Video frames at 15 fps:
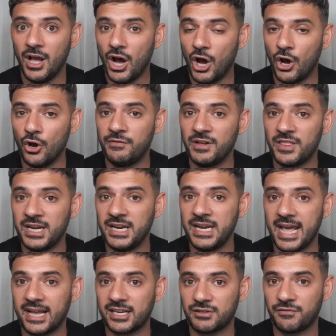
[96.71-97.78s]
over the
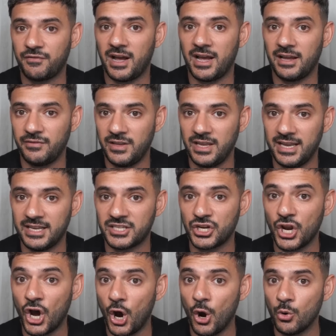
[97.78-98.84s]
next 5 years and
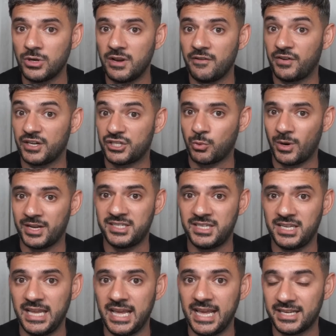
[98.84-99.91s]
hold it for 20
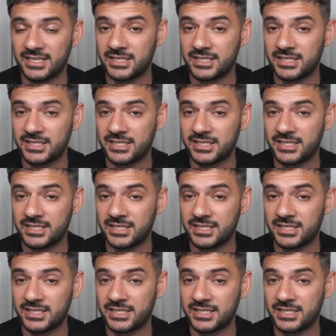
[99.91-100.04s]
years